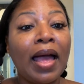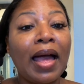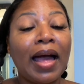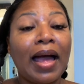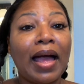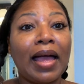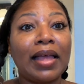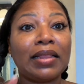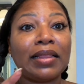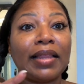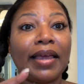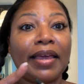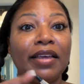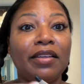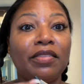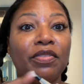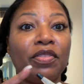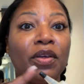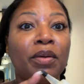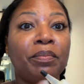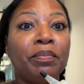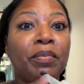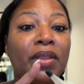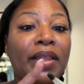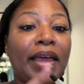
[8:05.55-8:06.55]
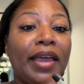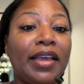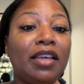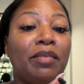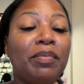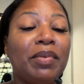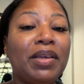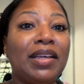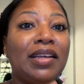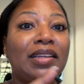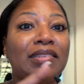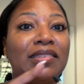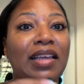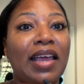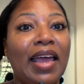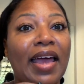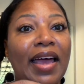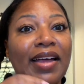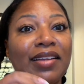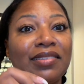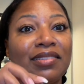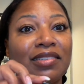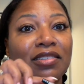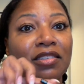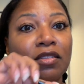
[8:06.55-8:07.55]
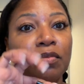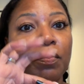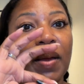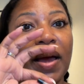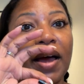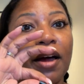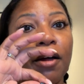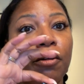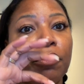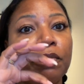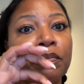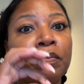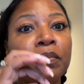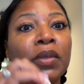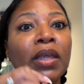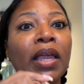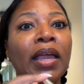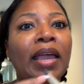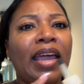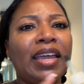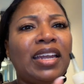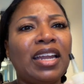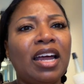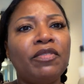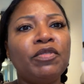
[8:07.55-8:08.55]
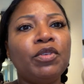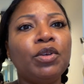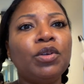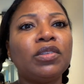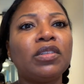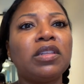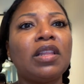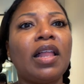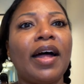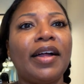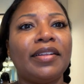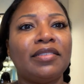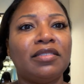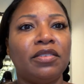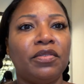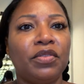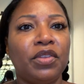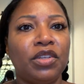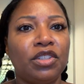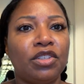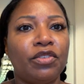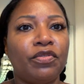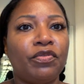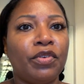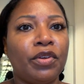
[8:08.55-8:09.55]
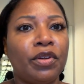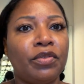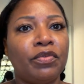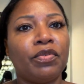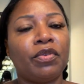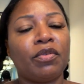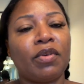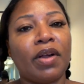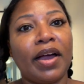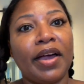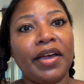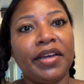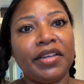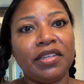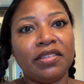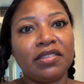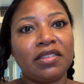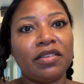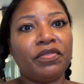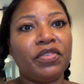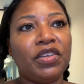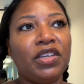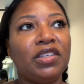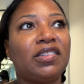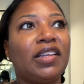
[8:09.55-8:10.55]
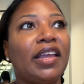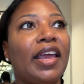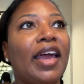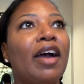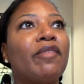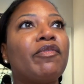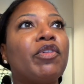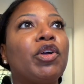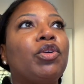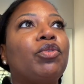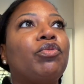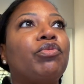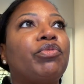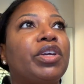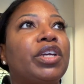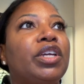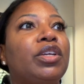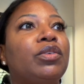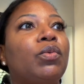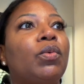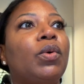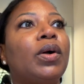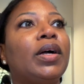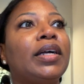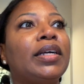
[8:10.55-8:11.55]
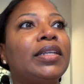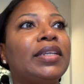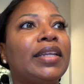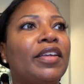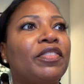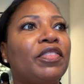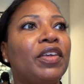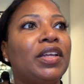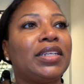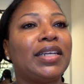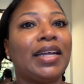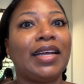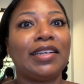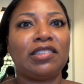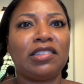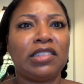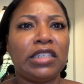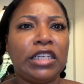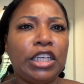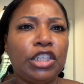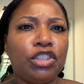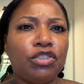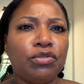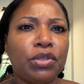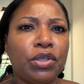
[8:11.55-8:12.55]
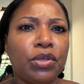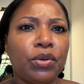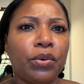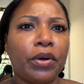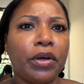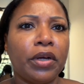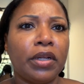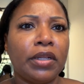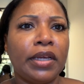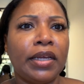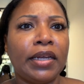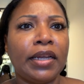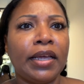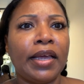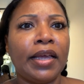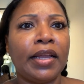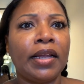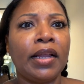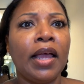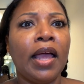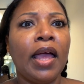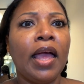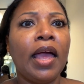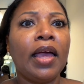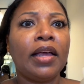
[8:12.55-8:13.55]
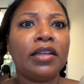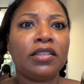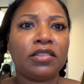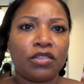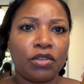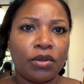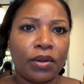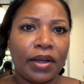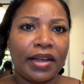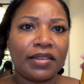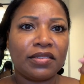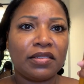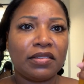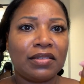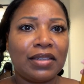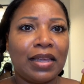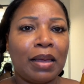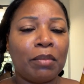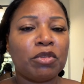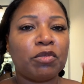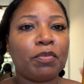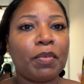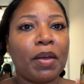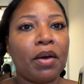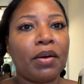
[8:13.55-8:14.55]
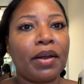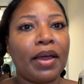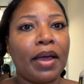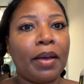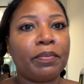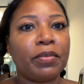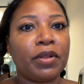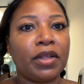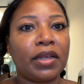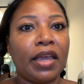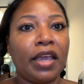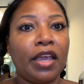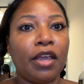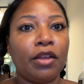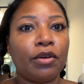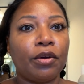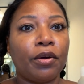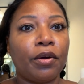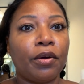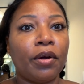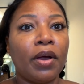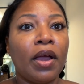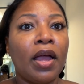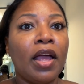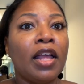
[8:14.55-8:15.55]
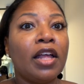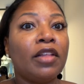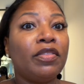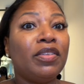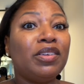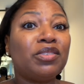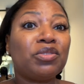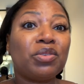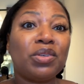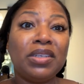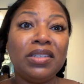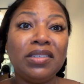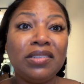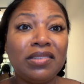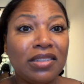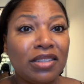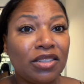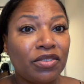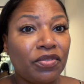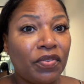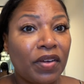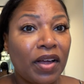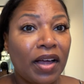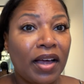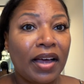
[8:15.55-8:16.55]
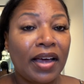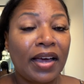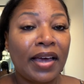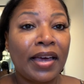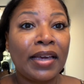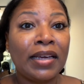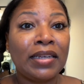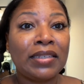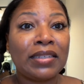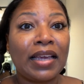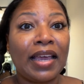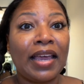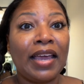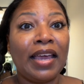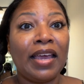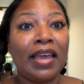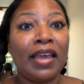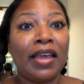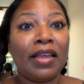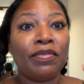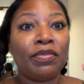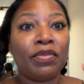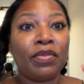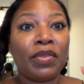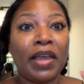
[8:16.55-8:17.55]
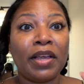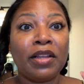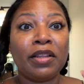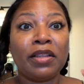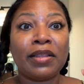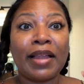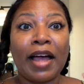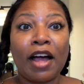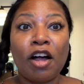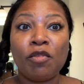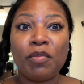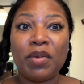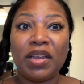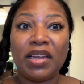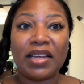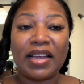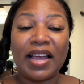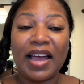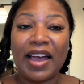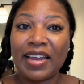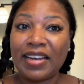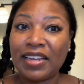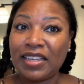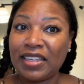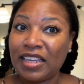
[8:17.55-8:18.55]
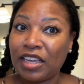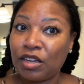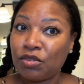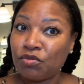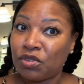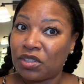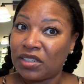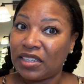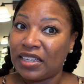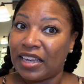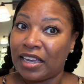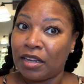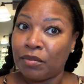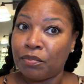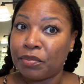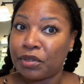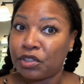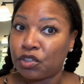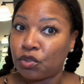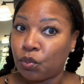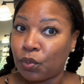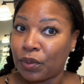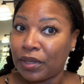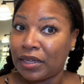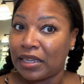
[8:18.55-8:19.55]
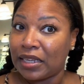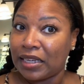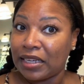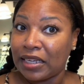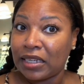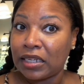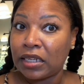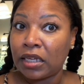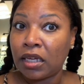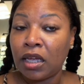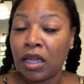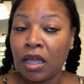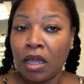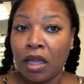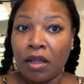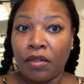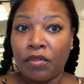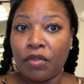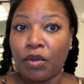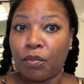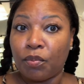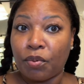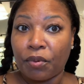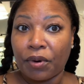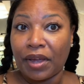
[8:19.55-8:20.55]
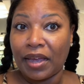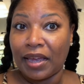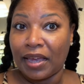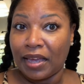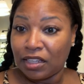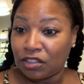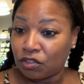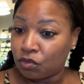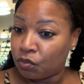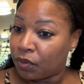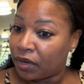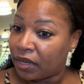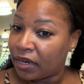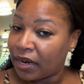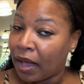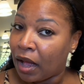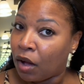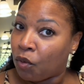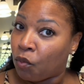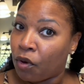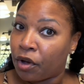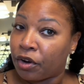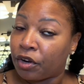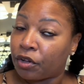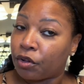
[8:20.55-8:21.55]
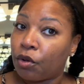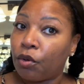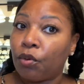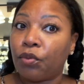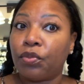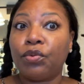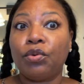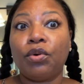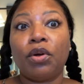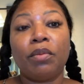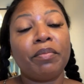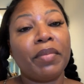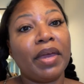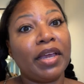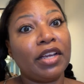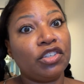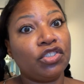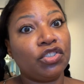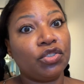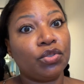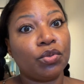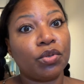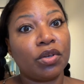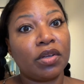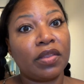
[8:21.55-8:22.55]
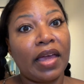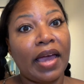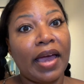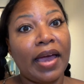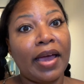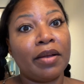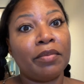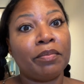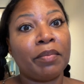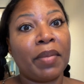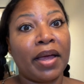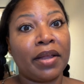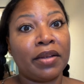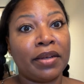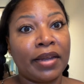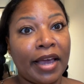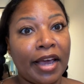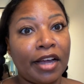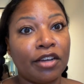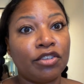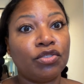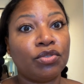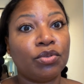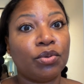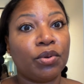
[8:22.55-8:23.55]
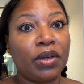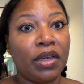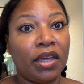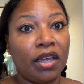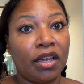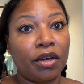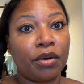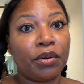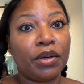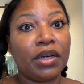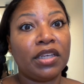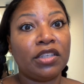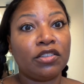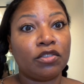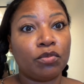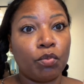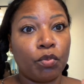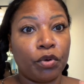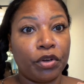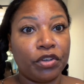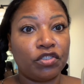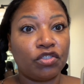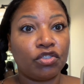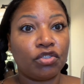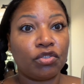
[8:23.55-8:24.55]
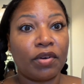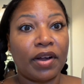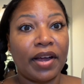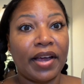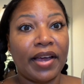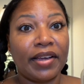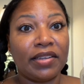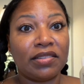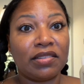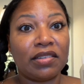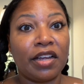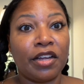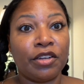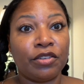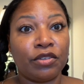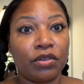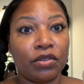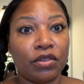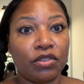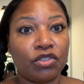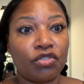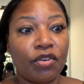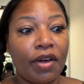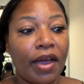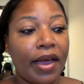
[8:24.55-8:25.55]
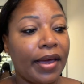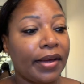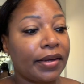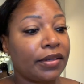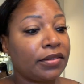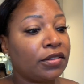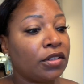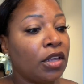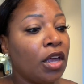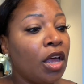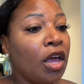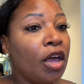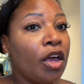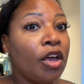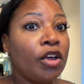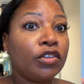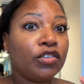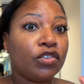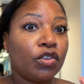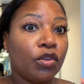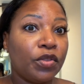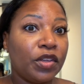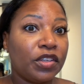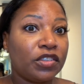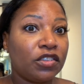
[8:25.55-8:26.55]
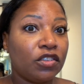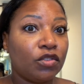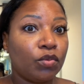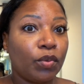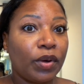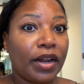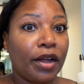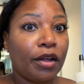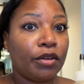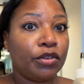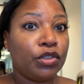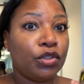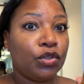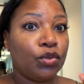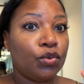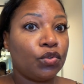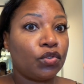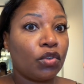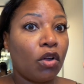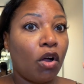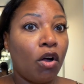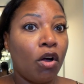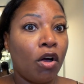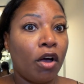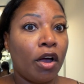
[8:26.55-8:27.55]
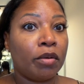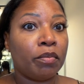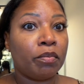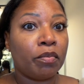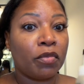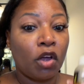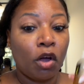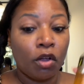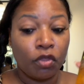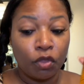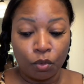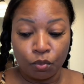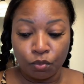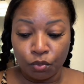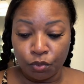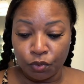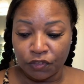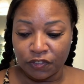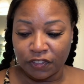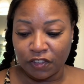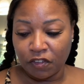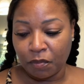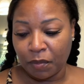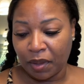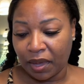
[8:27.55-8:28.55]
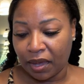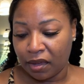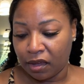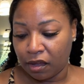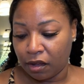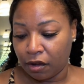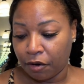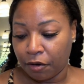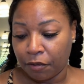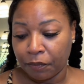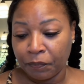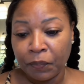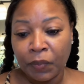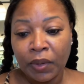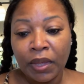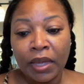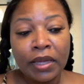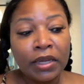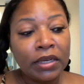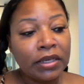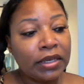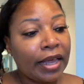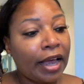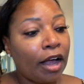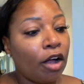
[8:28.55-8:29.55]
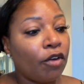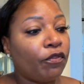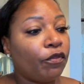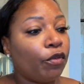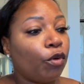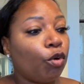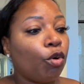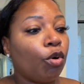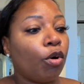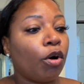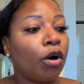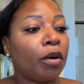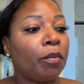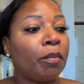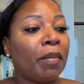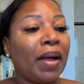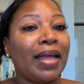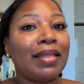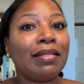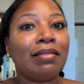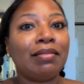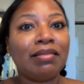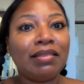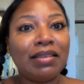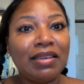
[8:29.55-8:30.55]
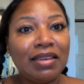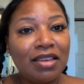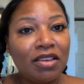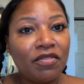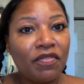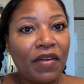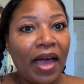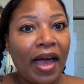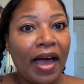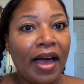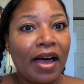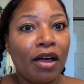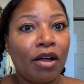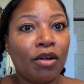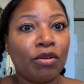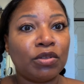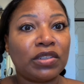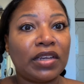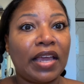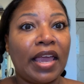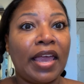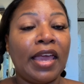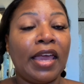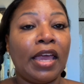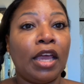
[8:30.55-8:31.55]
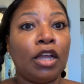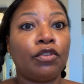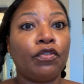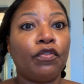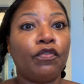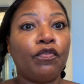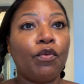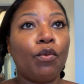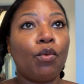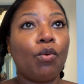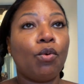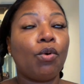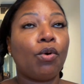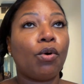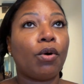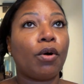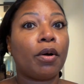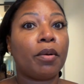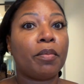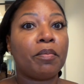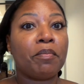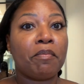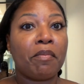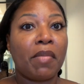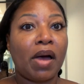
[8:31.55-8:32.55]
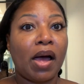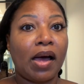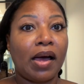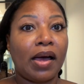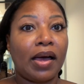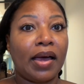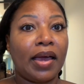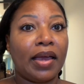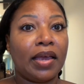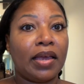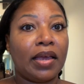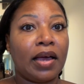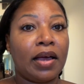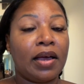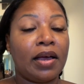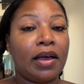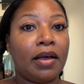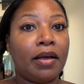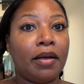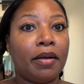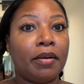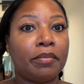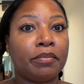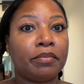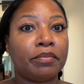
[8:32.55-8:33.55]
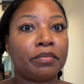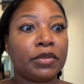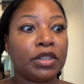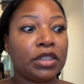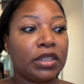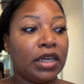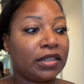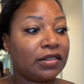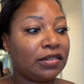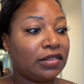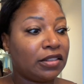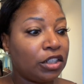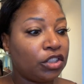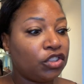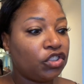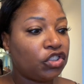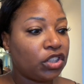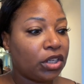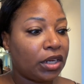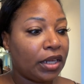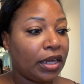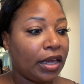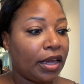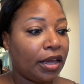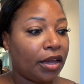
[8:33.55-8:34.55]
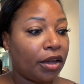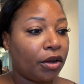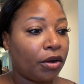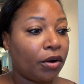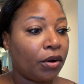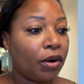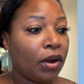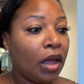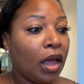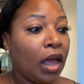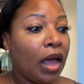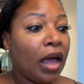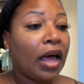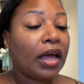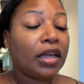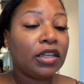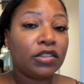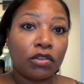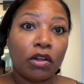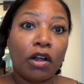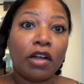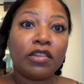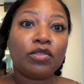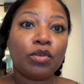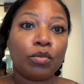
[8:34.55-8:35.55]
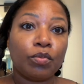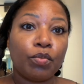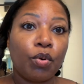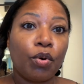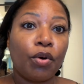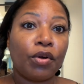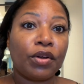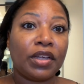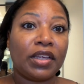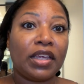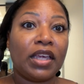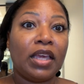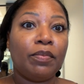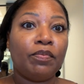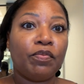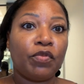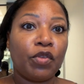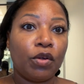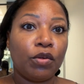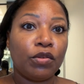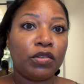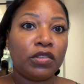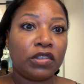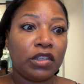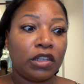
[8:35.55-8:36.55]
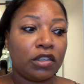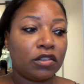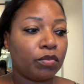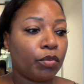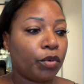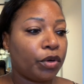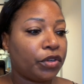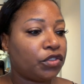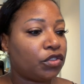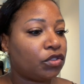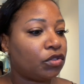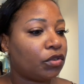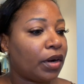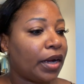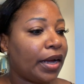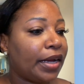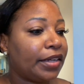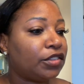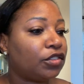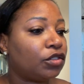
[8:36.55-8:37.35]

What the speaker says: I like it because it has a spout. And I've used lots of the different varieties of these. They have a green one, I think, that has tea tree oil in it. Still has the same spout applicator. These are easy to find, and they allow me to kind of get really in between the braids when I want to go through and make sure that my natural hair is moisturized under the tracks. So this is what I'll use on the roots of my hair. Now for my leave out and for my extension hair, it's also important to keep those things moisturized.